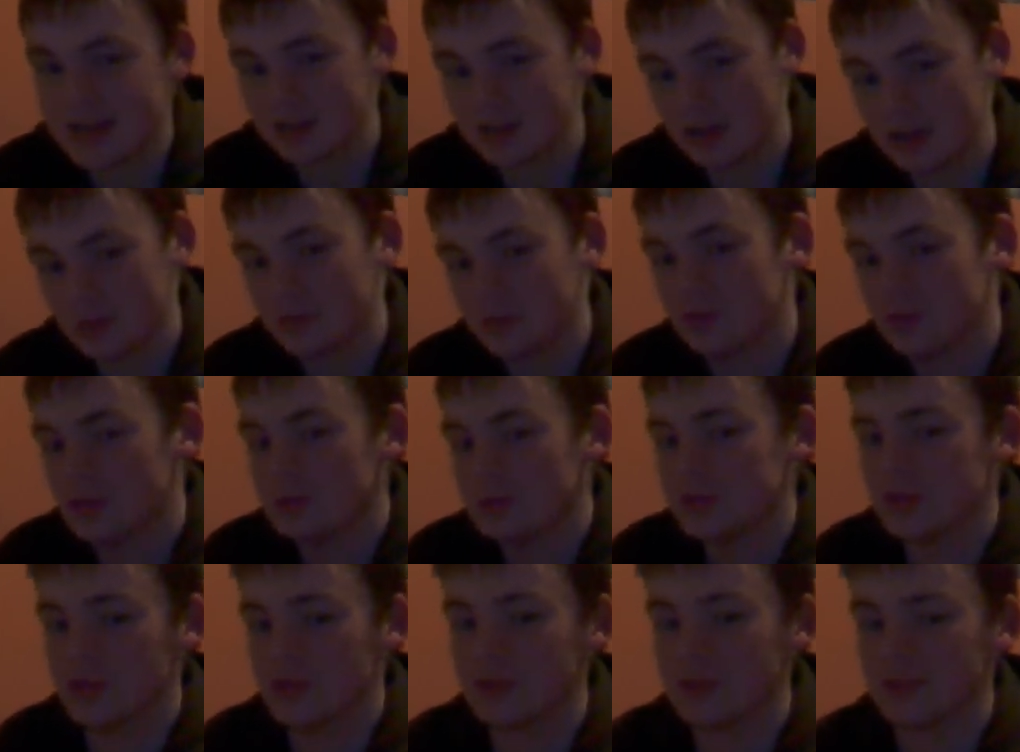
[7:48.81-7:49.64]
Some
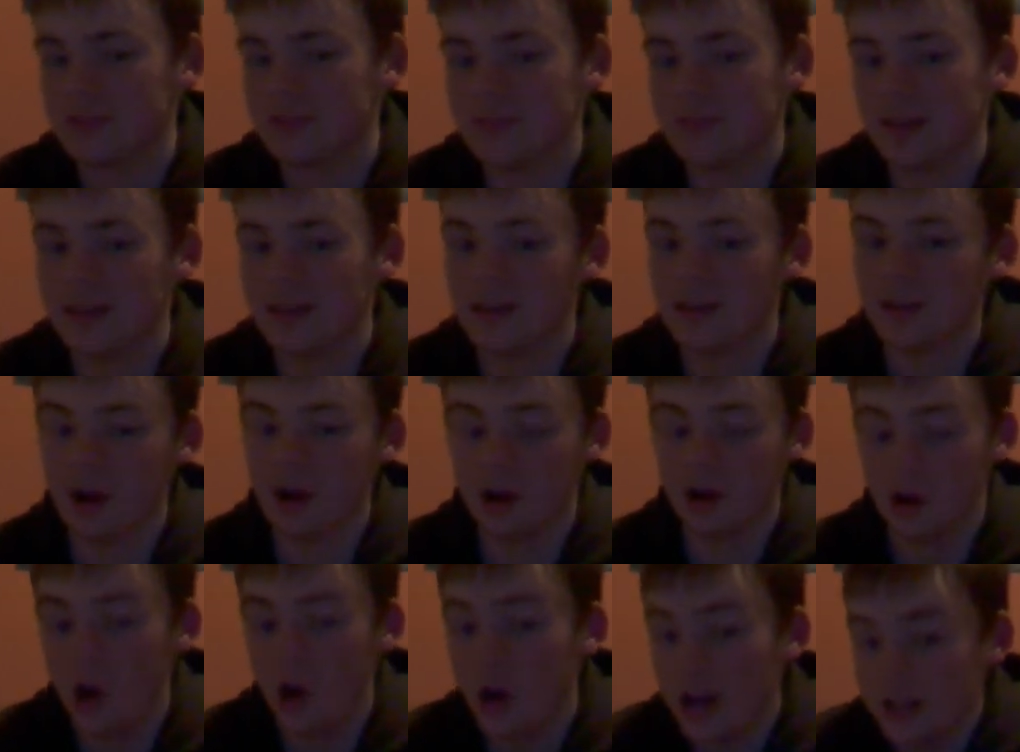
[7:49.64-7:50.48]
superstars that still are
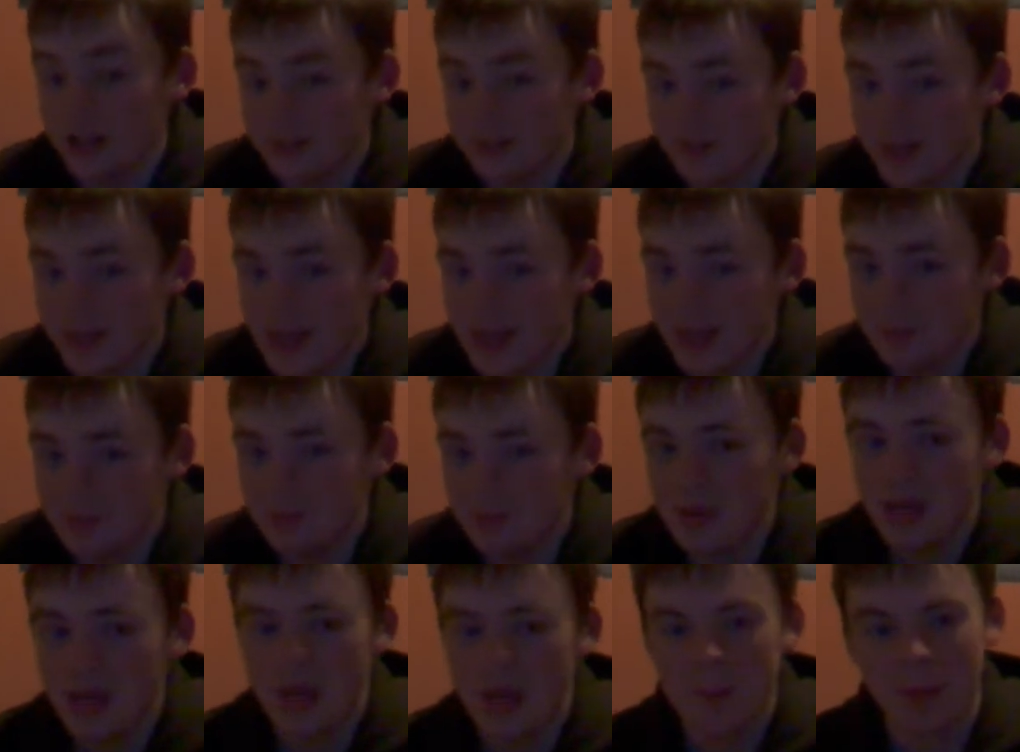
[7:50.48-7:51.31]
loyal to
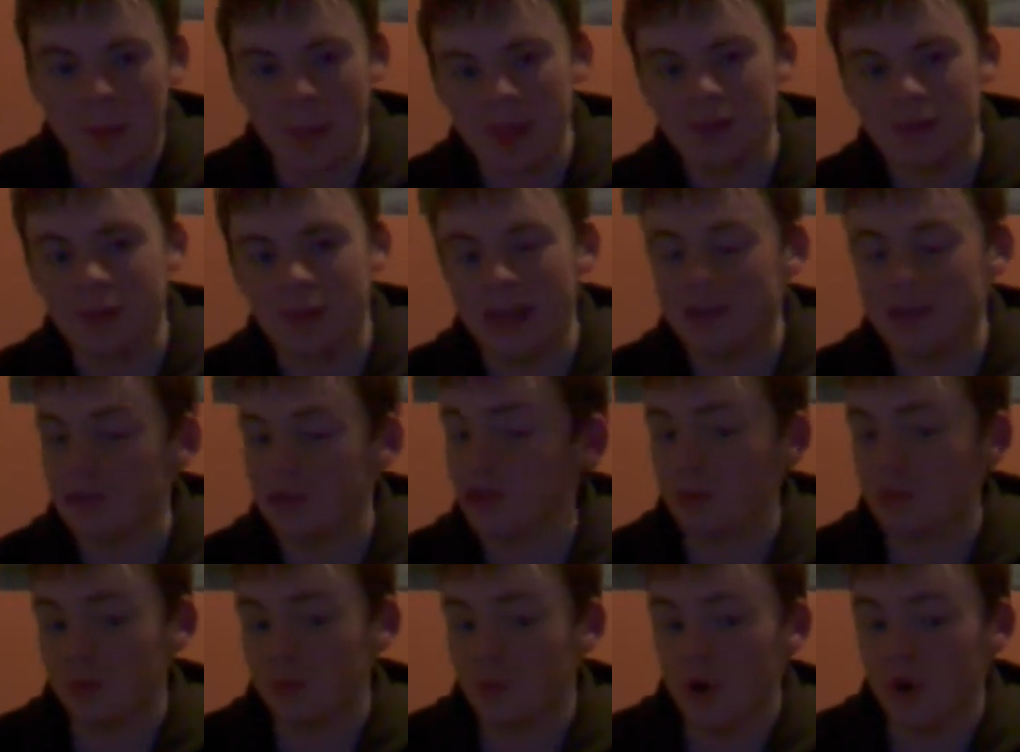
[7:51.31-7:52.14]
him, but it
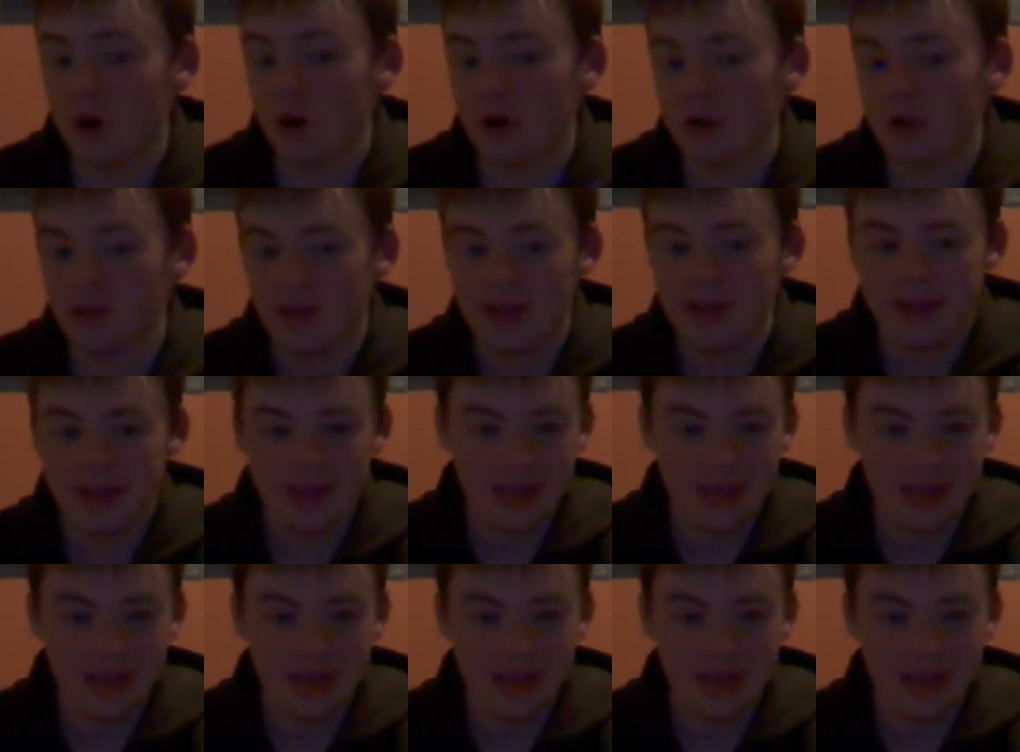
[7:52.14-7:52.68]
doesn't work.